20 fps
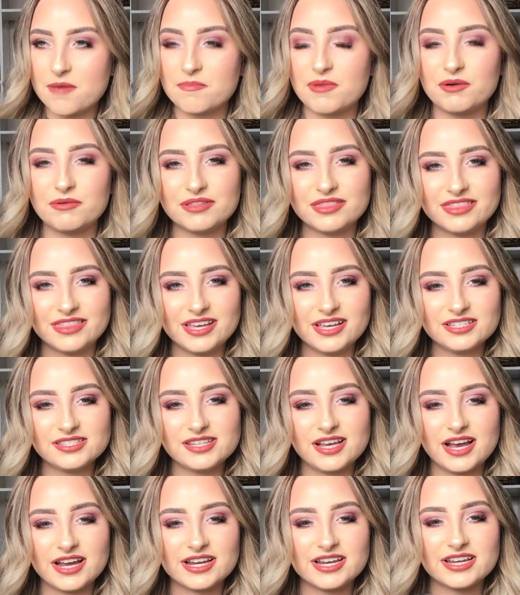but with
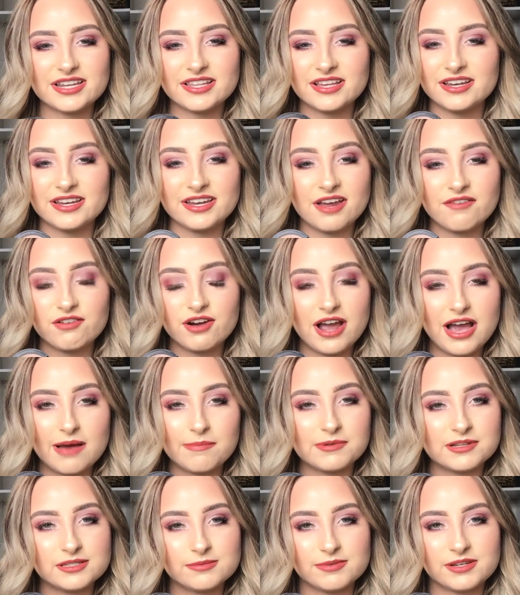this, I that never
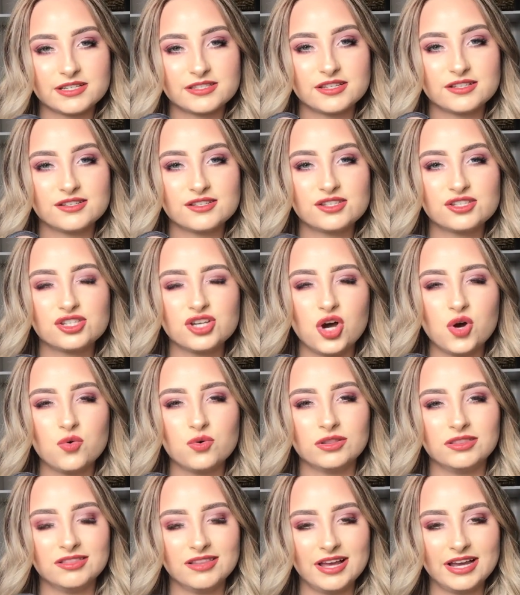happens because it's so
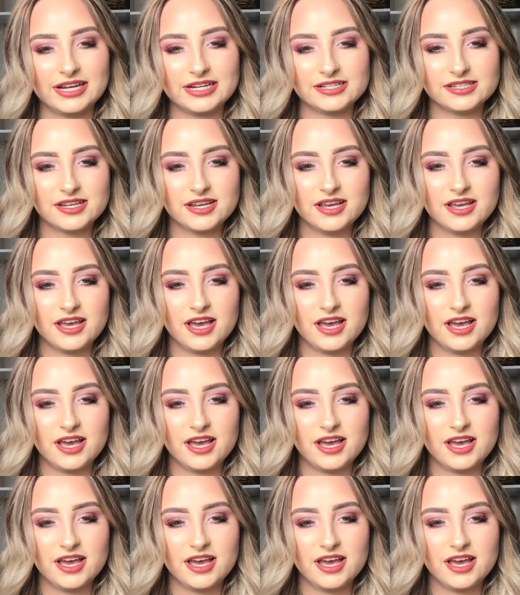light.